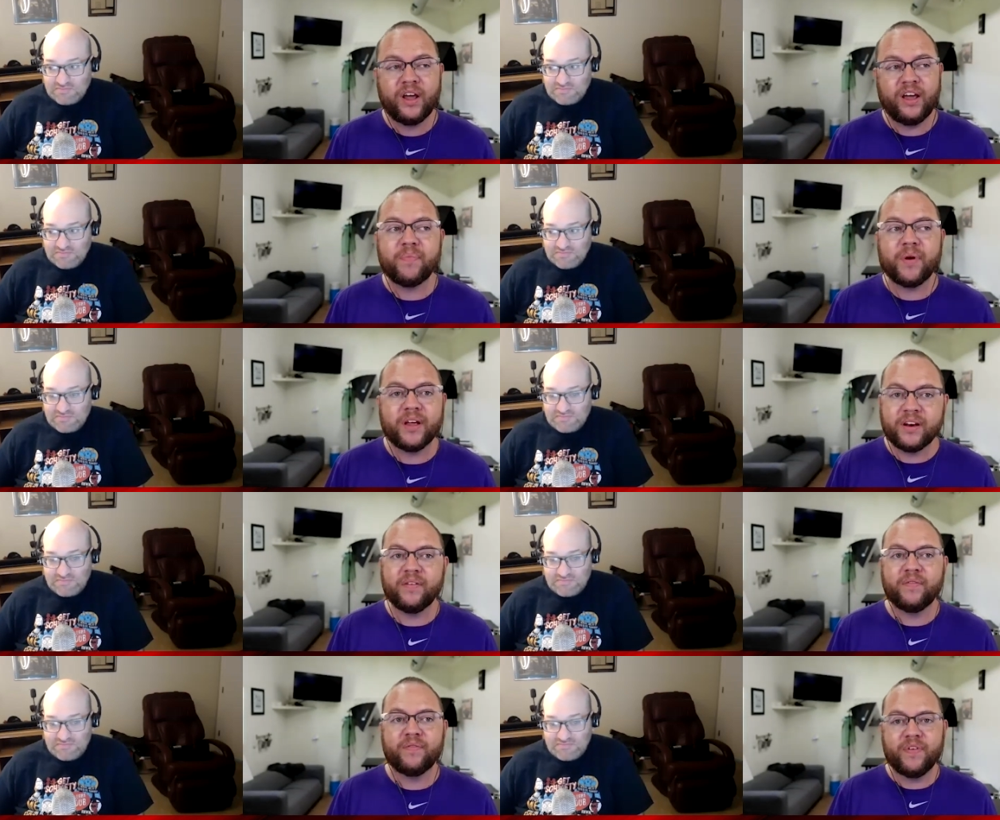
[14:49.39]
Speaker 1: have been
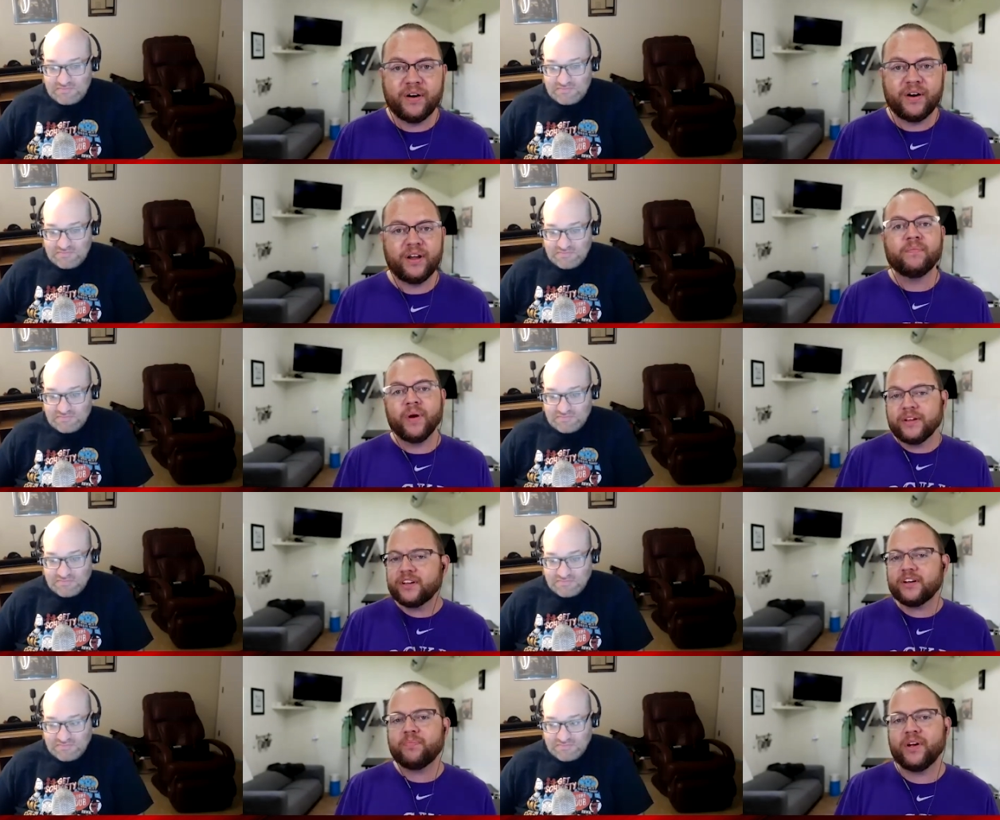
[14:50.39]
very
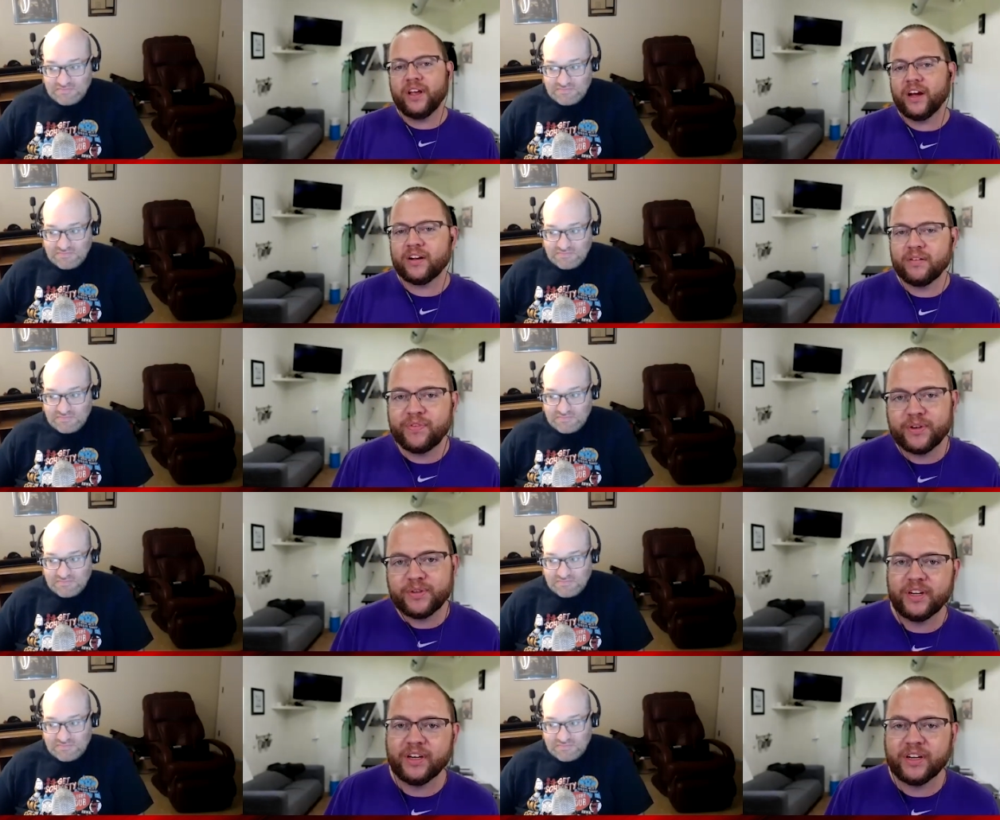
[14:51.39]
basic but yet
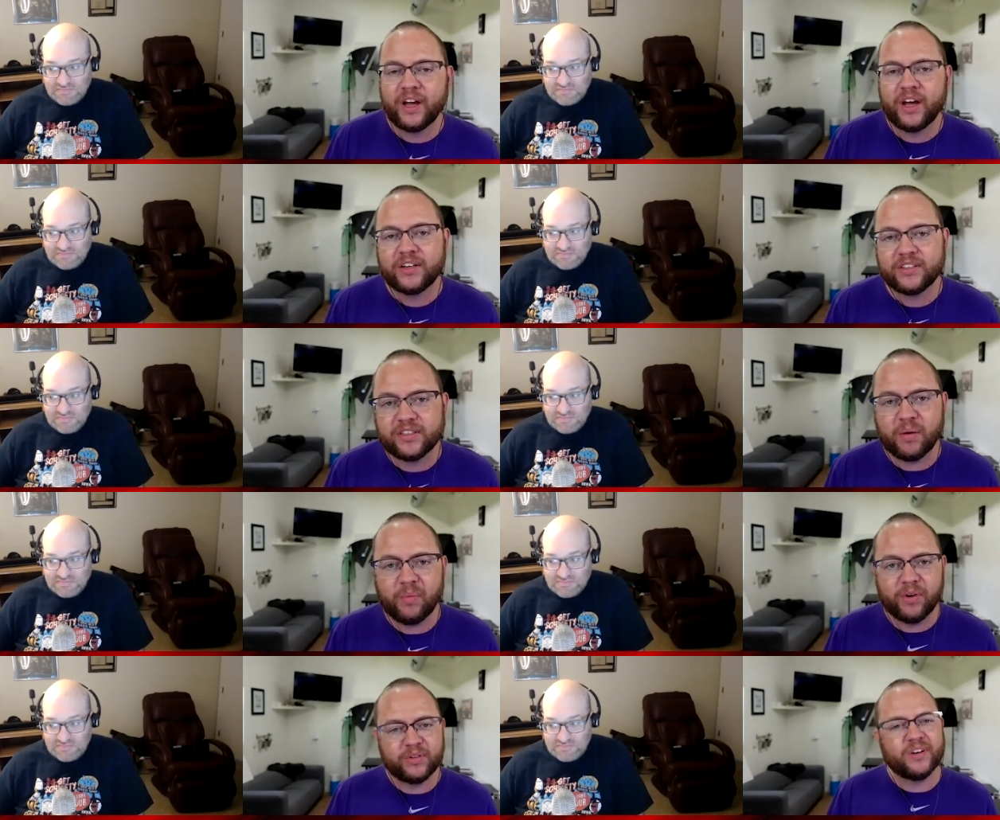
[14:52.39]
confusing to
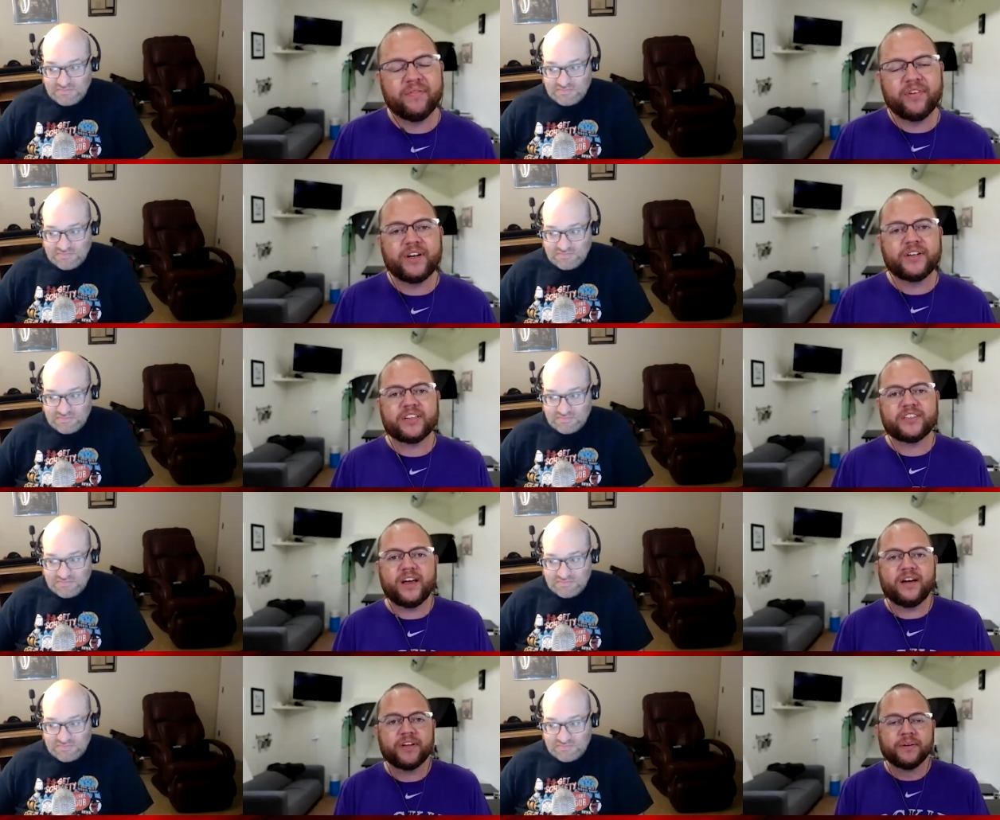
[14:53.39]
someone who's not very tech
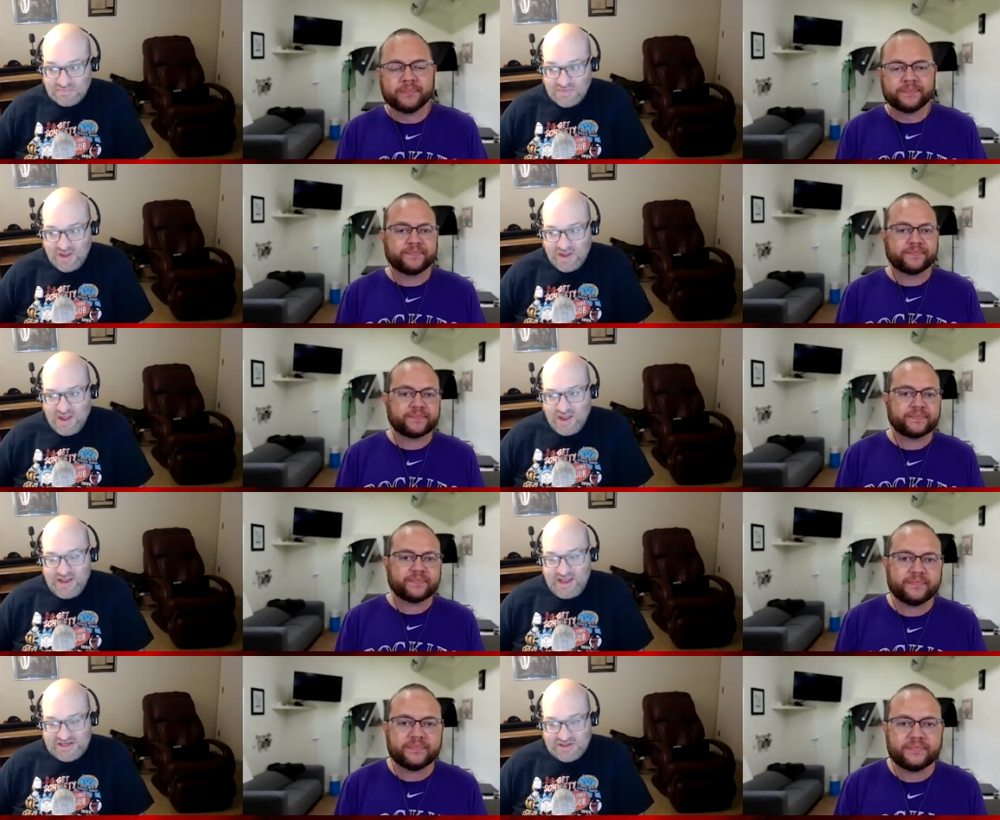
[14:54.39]
savvy.
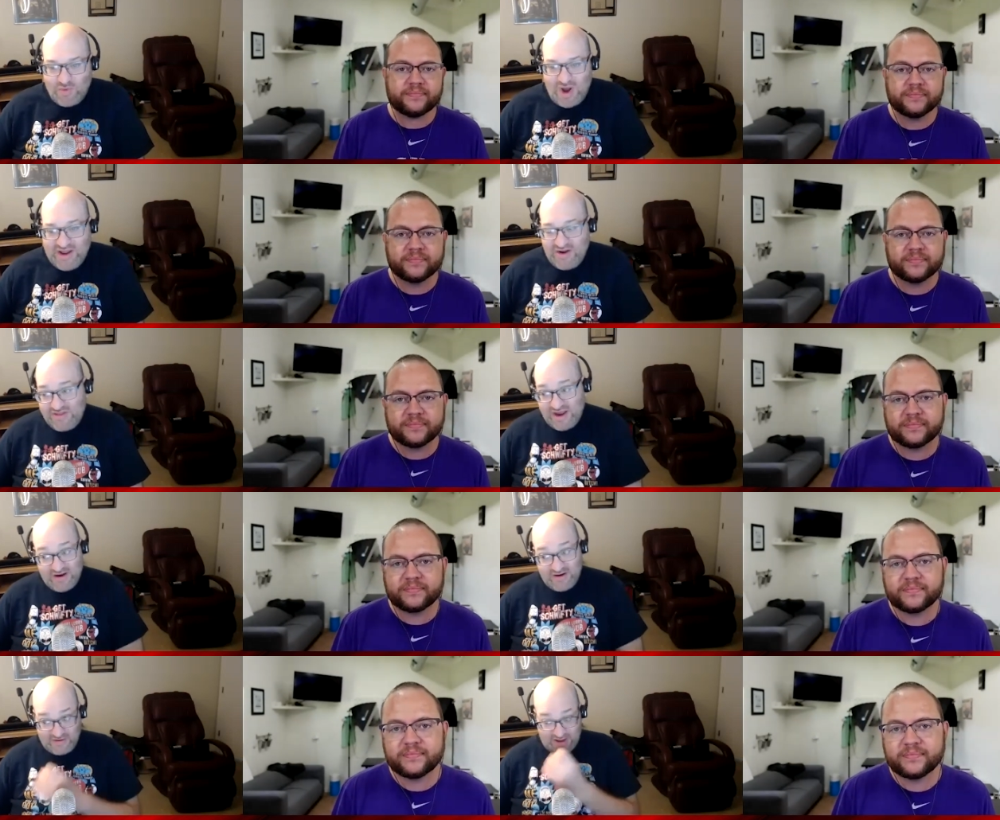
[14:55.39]
Speaker 2: Yeah. So while you're there
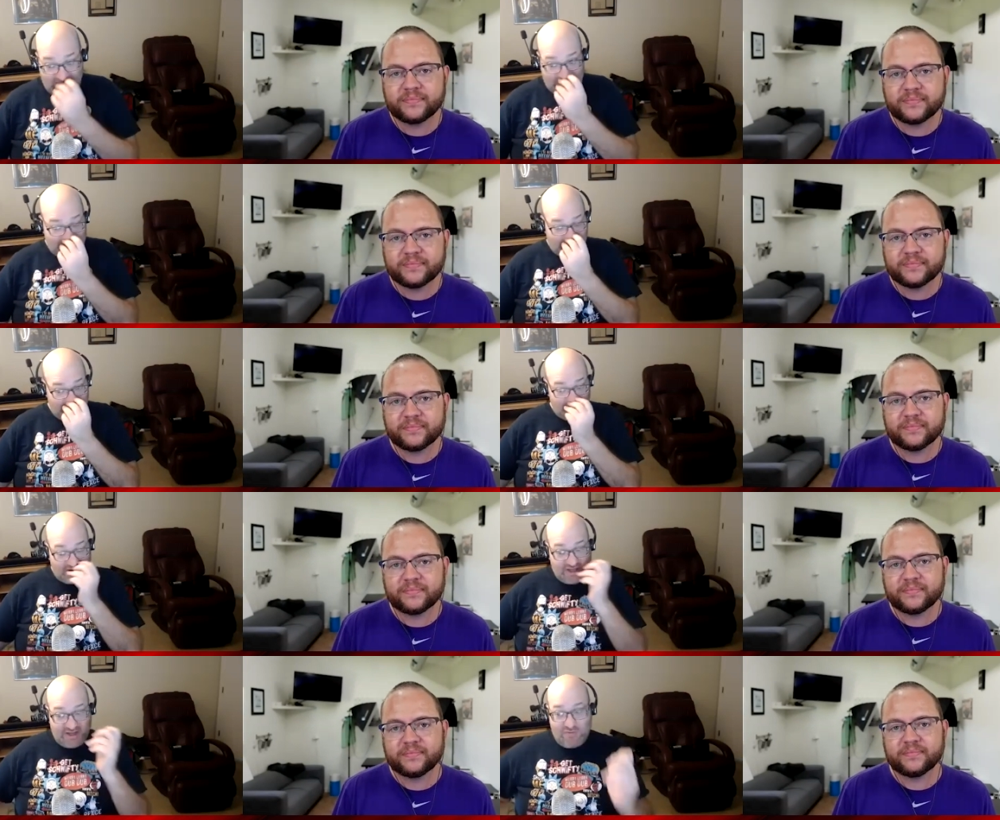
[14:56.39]
and you're and you know you're
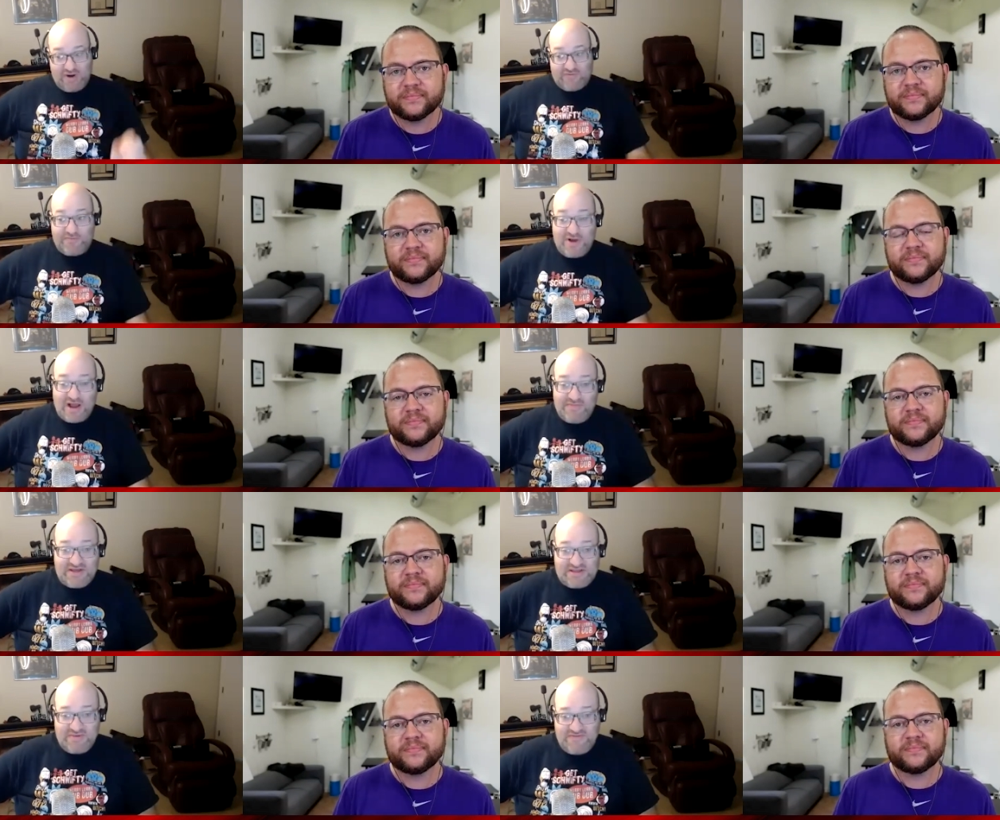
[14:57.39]
looking at whatever problem
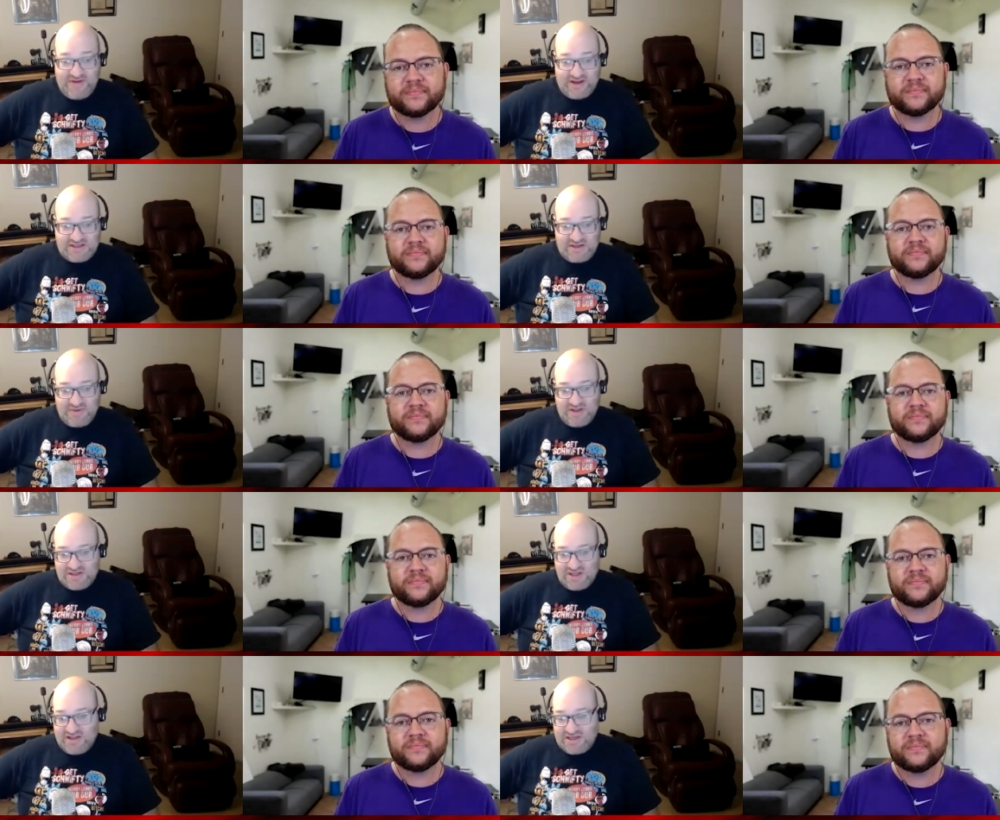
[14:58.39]
needs to be fixed, I mean, there's
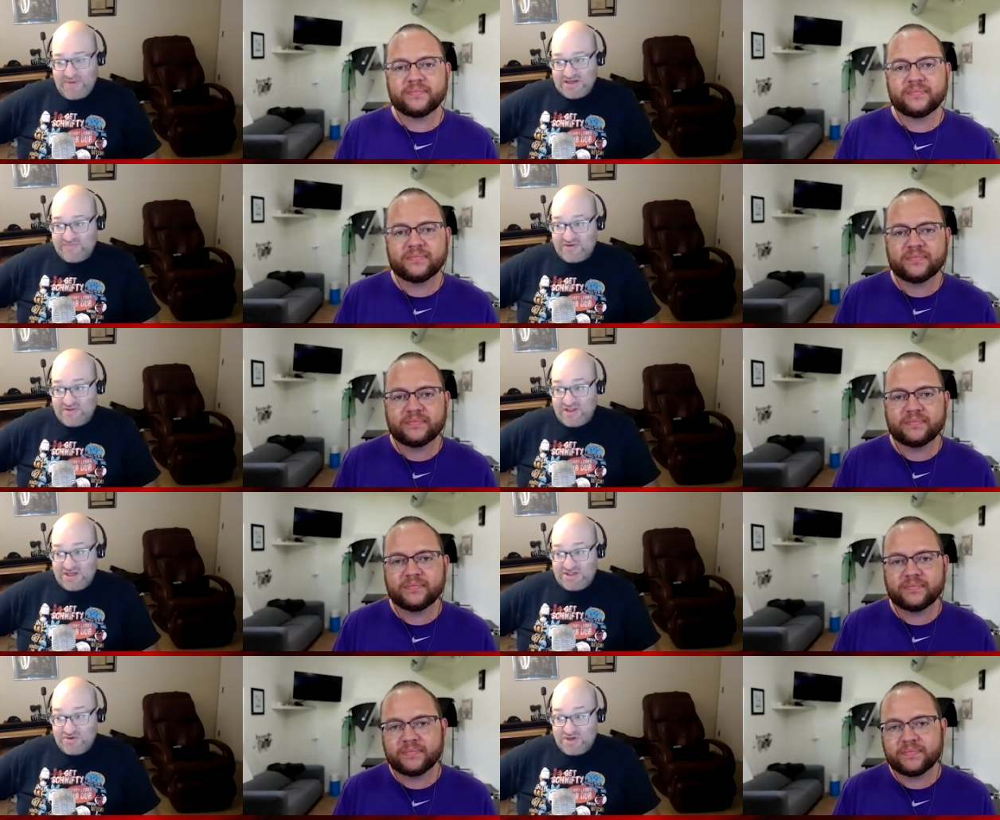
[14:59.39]
a, there's a bunch of other
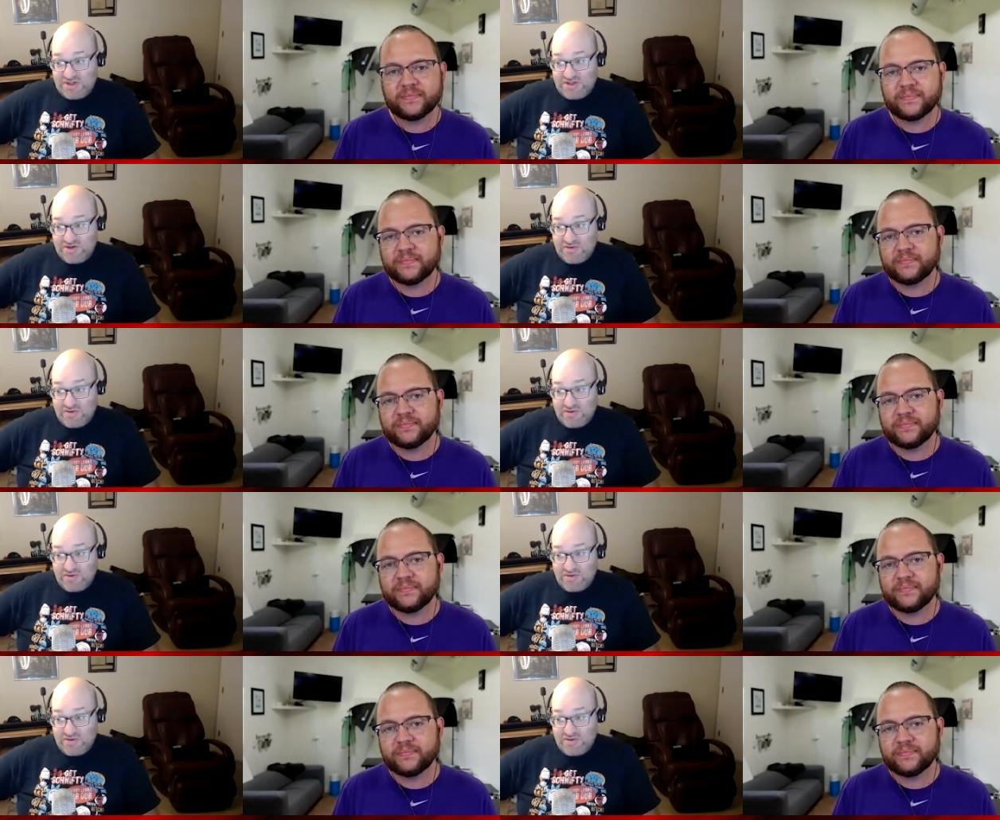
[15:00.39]
things you can do